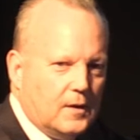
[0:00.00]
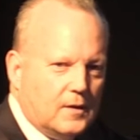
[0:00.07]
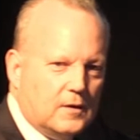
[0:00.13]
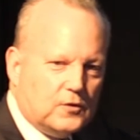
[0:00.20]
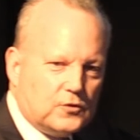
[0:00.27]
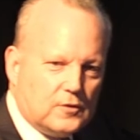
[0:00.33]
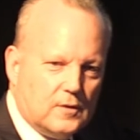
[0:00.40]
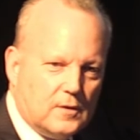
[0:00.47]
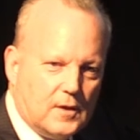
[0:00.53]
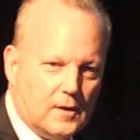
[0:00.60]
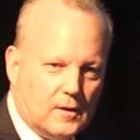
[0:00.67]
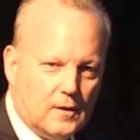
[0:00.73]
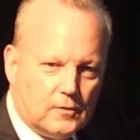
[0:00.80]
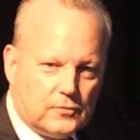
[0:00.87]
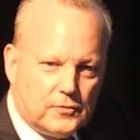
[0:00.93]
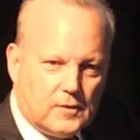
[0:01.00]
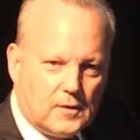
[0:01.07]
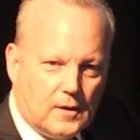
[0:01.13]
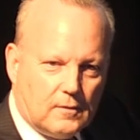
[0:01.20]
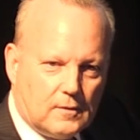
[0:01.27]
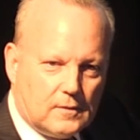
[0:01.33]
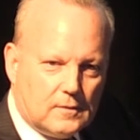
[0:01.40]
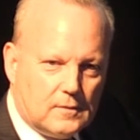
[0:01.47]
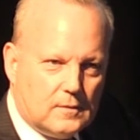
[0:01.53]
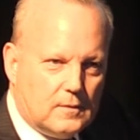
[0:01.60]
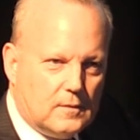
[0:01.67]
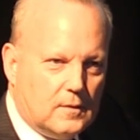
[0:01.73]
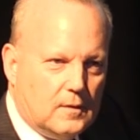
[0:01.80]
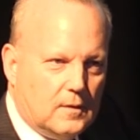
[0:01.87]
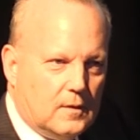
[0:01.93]
he's seeing how health are going,
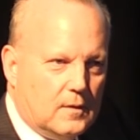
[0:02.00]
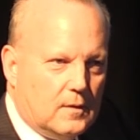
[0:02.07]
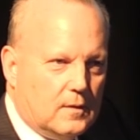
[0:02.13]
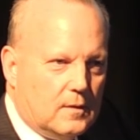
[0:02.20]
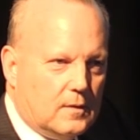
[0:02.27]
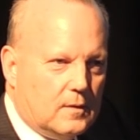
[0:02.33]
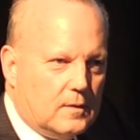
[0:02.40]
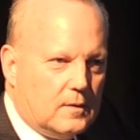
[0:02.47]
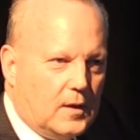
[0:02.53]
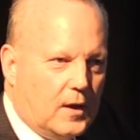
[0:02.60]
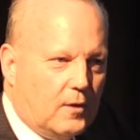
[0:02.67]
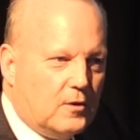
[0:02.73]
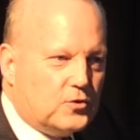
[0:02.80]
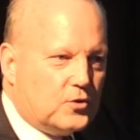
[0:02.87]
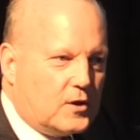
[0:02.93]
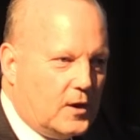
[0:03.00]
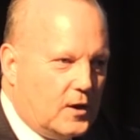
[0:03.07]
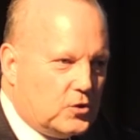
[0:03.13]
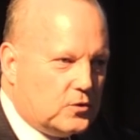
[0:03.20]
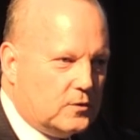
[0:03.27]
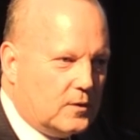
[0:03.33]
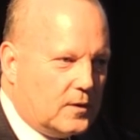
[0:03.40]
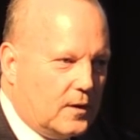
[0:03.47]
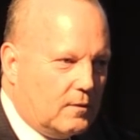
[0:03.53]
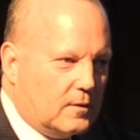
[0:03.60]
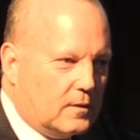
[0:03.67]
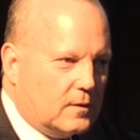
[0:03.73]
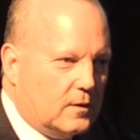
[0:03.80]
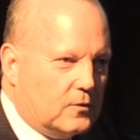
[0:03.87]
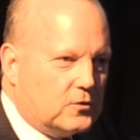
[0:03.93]
how education are
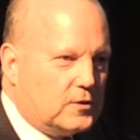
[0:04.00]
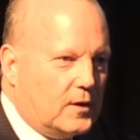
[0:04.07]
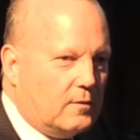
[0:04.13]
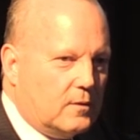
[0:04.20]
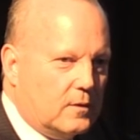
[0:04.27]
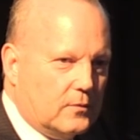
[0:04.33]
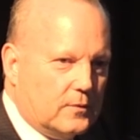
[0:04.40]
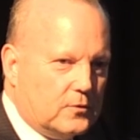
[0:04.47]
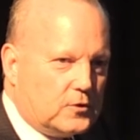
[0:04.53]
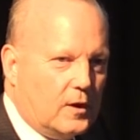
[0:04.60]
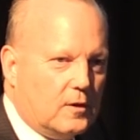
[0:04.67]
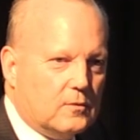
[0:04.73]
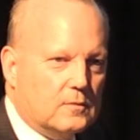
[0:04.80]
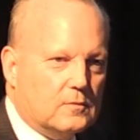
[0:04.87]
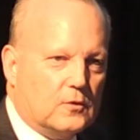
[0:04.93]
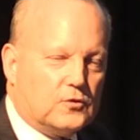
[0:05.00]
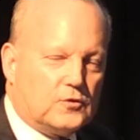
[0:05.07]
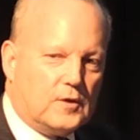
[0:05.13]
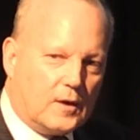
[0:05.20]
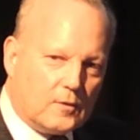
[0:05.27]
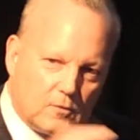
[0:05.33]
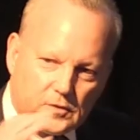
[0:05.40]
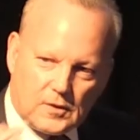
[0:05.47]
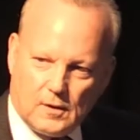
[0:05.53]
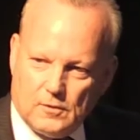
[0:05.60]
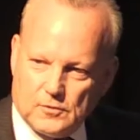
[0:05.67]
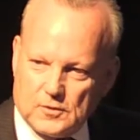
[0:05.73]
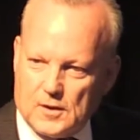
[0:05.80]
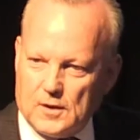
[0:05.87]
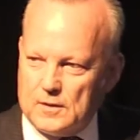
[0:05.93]
going, and so on. So the
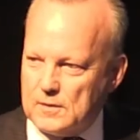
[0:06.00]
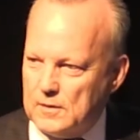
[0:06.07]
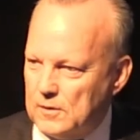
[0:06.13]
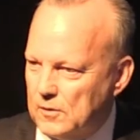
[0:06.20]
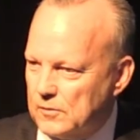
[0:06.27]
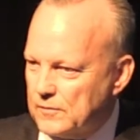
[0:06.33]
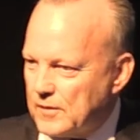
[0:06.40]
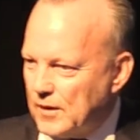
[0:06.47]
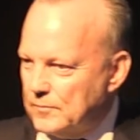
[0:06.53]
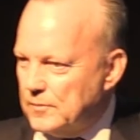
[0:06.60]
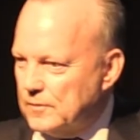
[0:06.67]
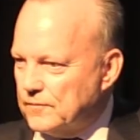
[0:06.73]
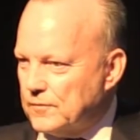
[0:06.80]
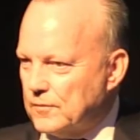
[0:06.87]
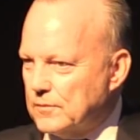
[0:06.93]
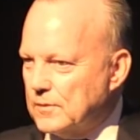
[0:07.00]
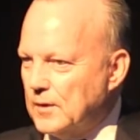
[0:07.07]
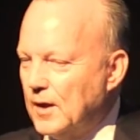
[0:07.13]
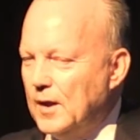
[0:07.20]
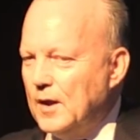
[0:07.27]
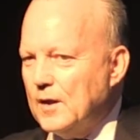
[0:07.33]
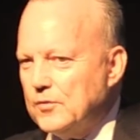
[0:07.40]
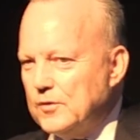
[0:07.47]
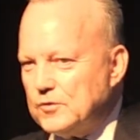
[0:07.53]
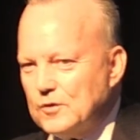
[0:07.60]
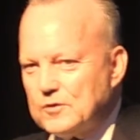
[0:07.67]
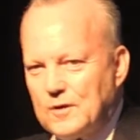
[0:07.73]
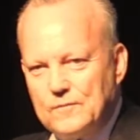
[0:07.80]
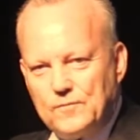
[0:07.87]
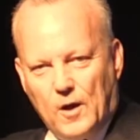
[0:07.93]
secretaries are getting a whole of government view. This
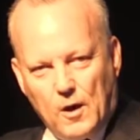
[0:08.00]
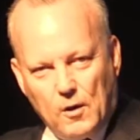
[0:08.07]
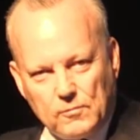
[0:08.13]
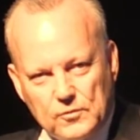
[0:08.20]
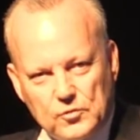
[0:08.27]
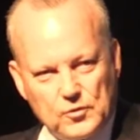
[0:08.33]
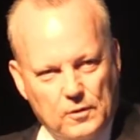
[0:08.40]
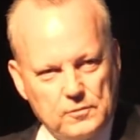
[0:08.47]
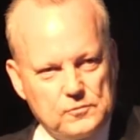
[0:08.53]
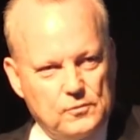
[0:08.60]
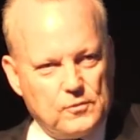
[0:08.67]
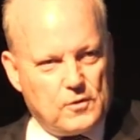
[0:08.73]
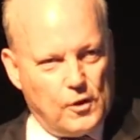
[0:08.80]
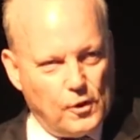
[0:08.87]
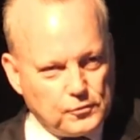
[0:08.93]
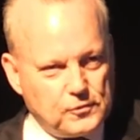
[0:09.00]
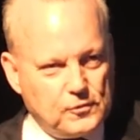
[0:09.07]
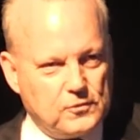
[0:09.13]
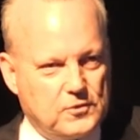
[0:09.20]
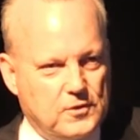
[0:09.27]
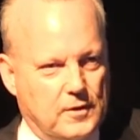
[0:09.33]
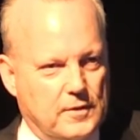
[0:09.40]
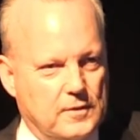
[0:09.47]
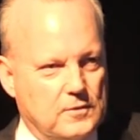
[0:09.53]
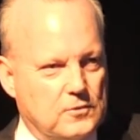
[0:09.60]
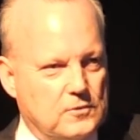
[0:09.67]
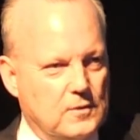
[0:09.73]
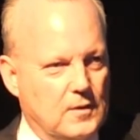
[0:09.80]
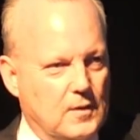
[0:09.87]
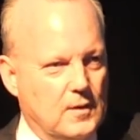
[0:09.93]
is a horizontal culture
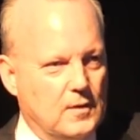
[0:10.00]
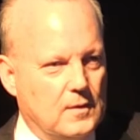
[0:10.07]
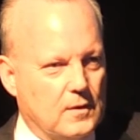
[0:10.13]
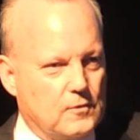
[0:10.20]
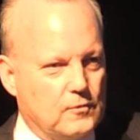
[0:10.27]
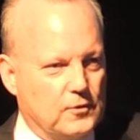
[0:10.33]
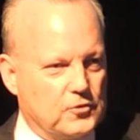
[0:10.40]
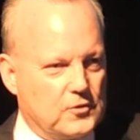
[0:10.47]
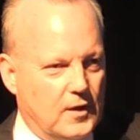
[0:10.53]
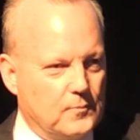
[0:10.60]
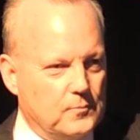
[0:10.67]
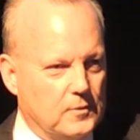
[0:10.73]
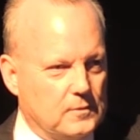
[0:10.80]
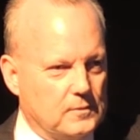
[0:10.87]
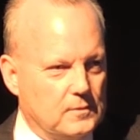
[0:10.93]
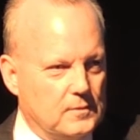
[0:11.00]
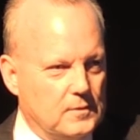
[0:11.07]
change across government.